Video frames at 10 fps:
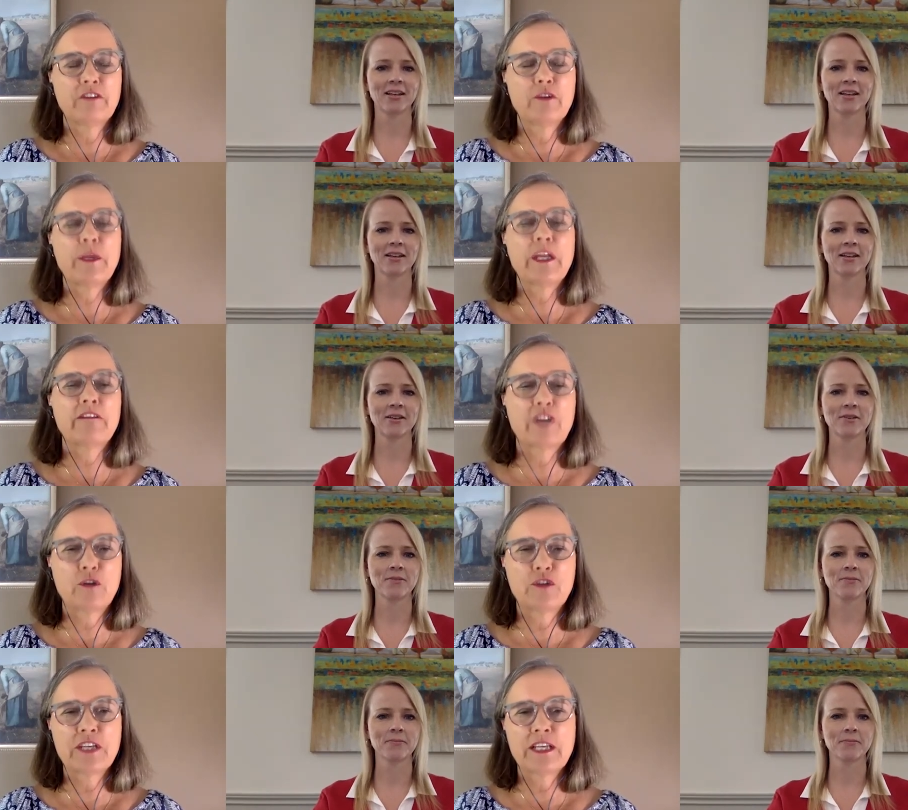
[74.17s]
Speaker 1: week of
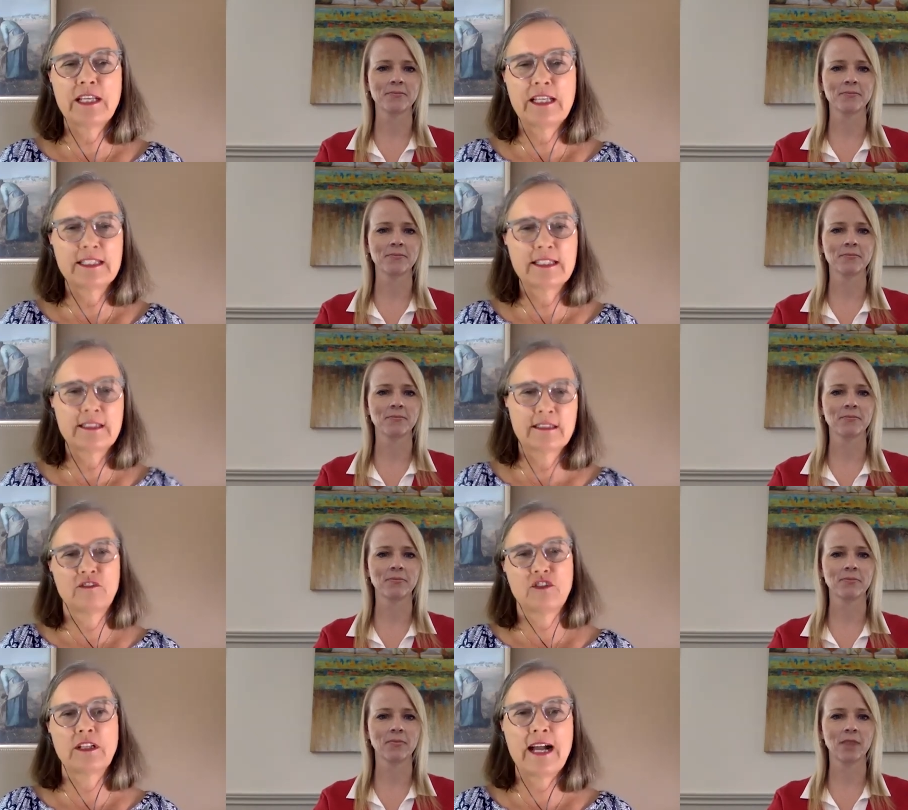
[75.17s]
coaching. It is
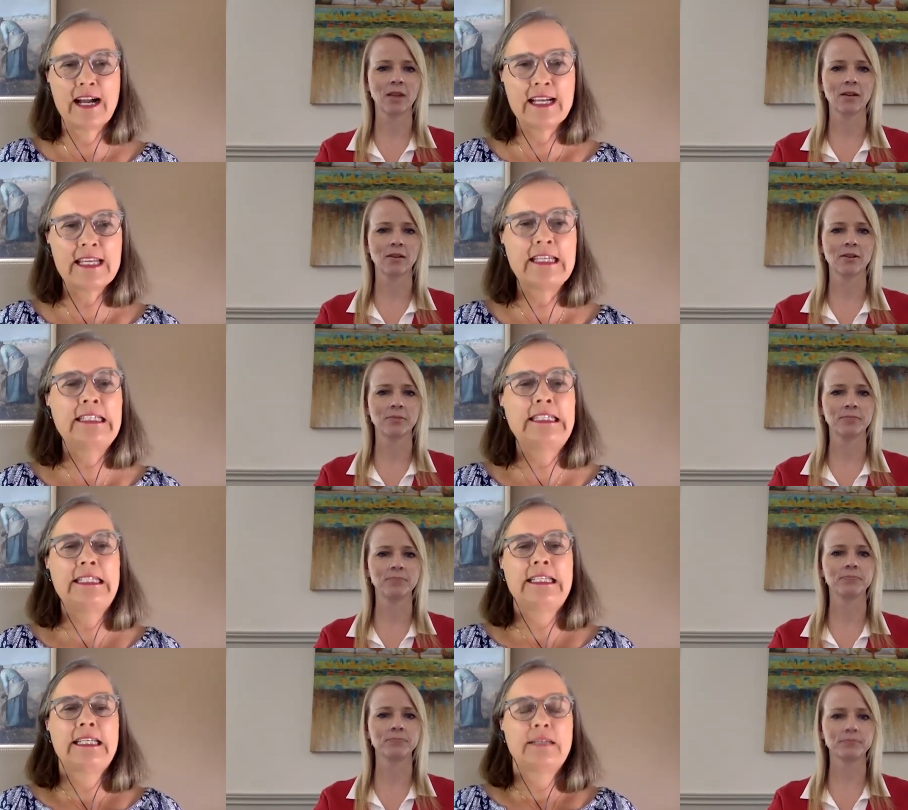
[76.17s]
July,
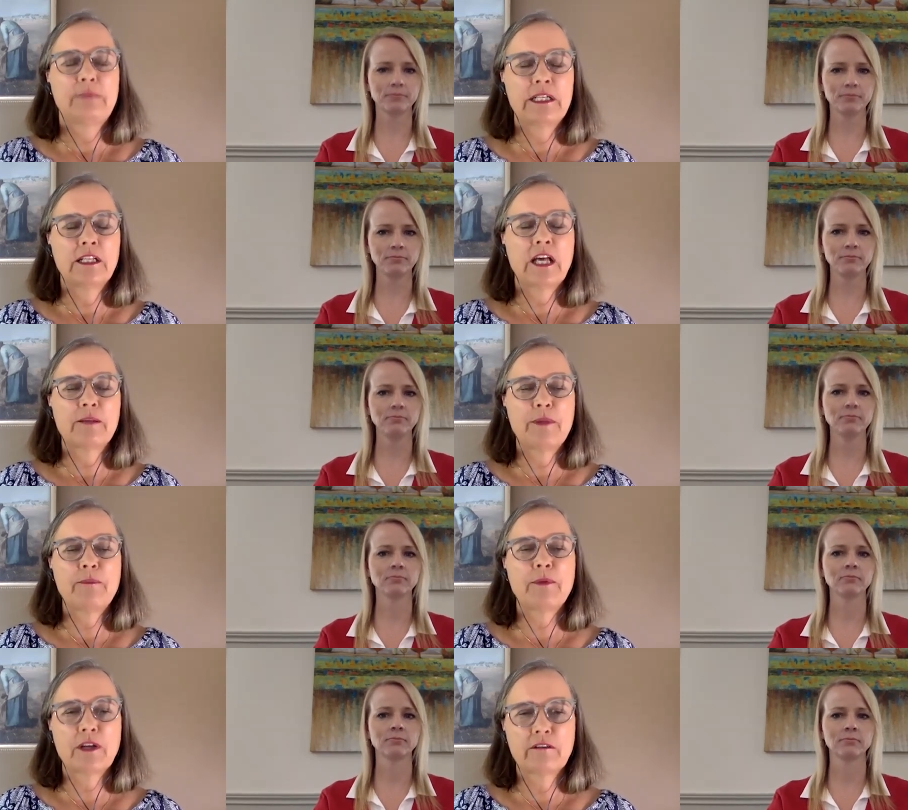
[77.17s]
but a lot of
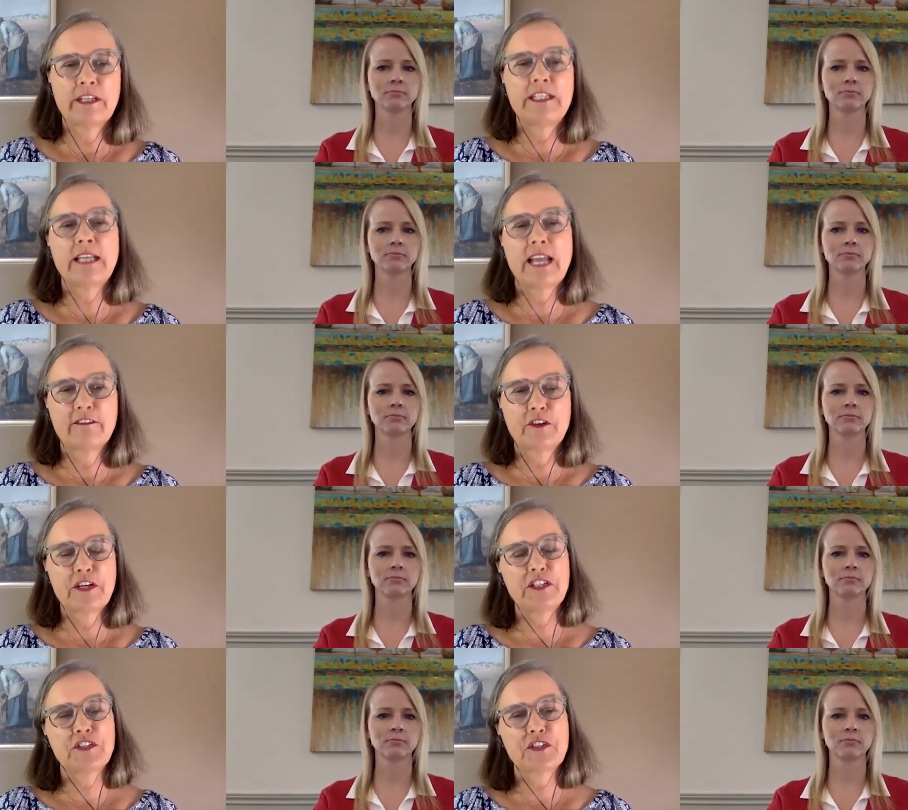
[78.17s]
people are ready to have
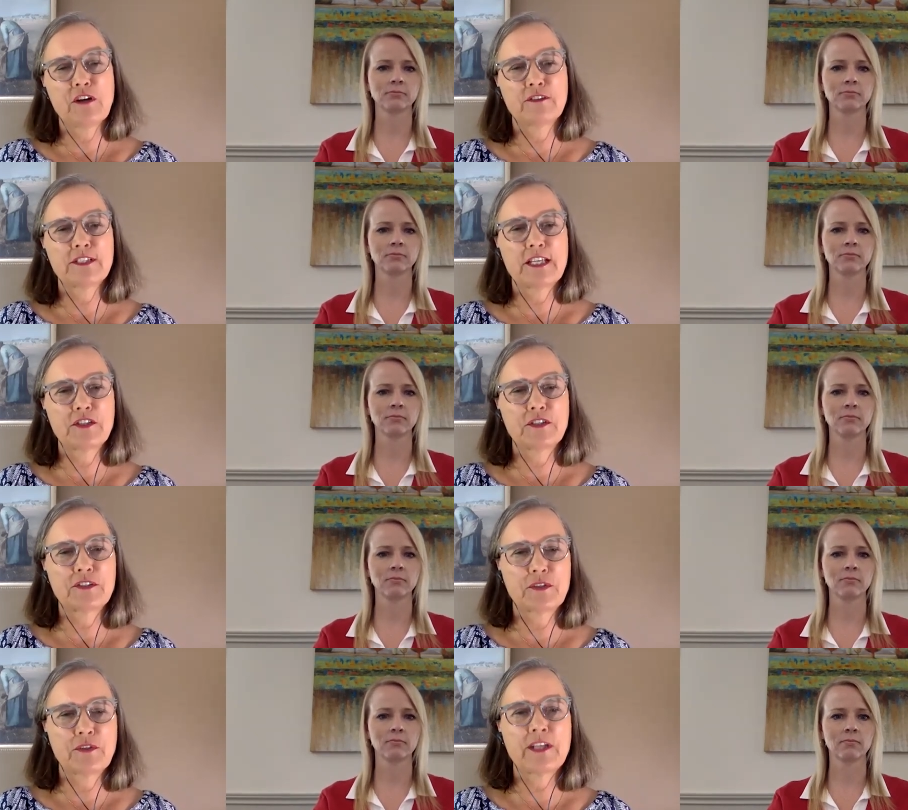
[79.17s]
courageous conversations,
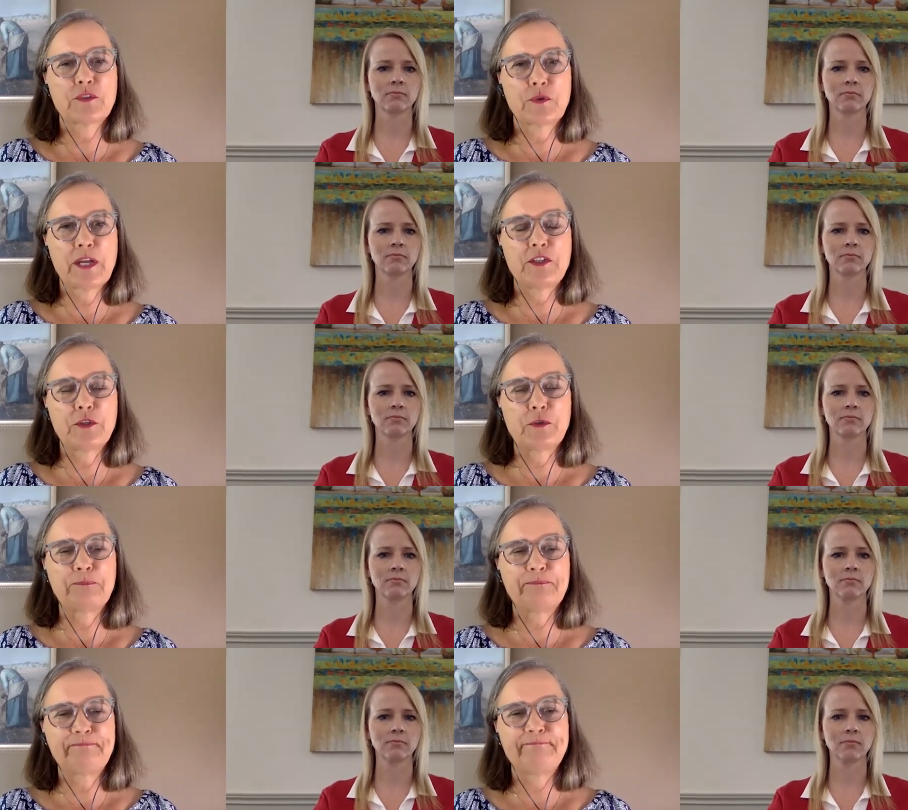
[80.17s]
so that's
Speaker 2: okay too.
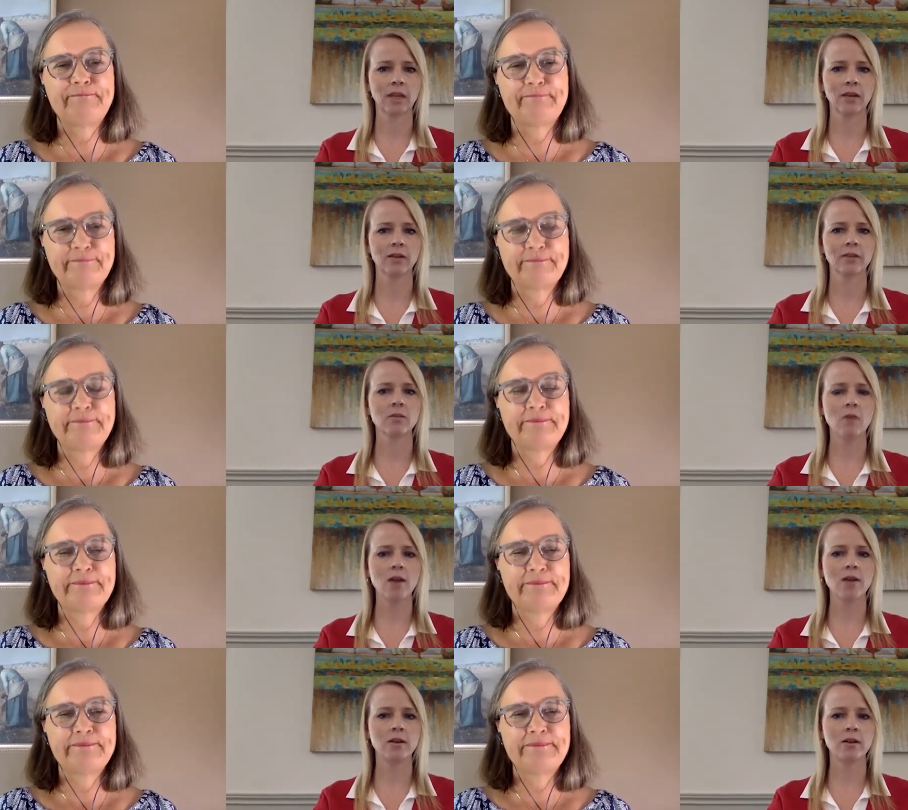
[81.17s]
So
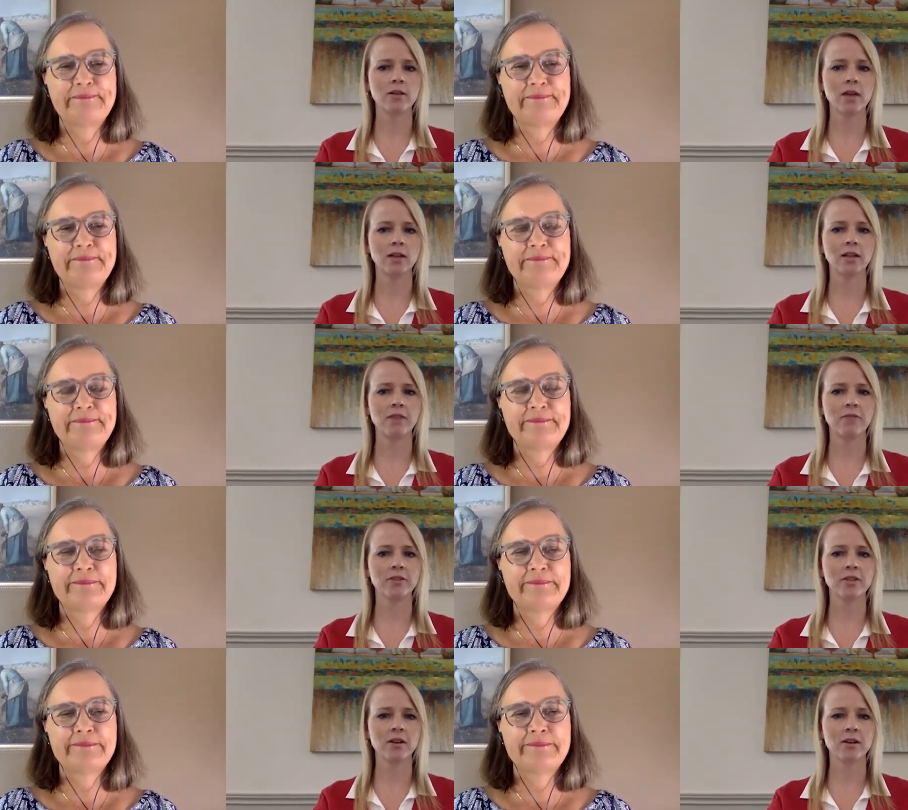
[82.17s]
I hear that life
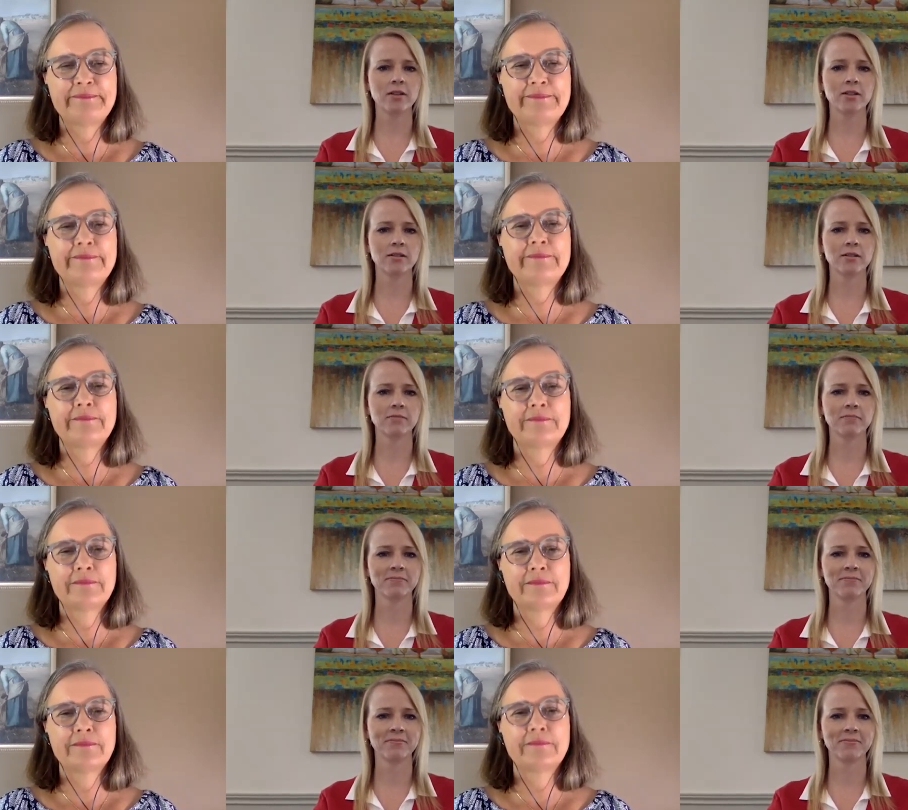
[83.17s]
is good.
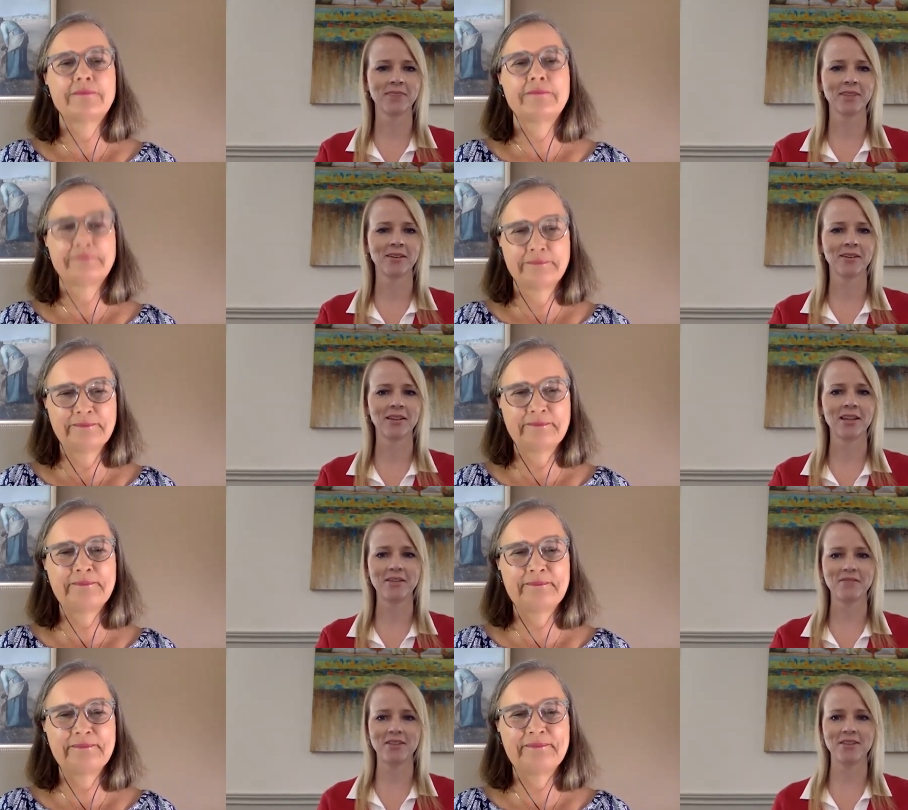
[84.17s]
Mm-hmm.
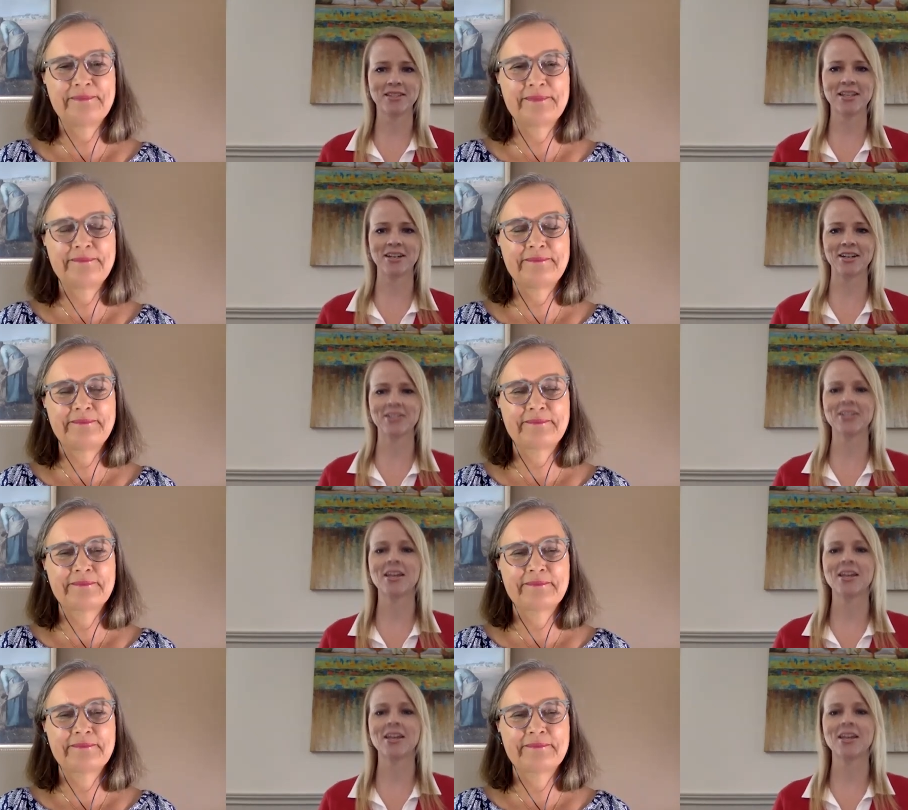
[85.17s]
Life is good.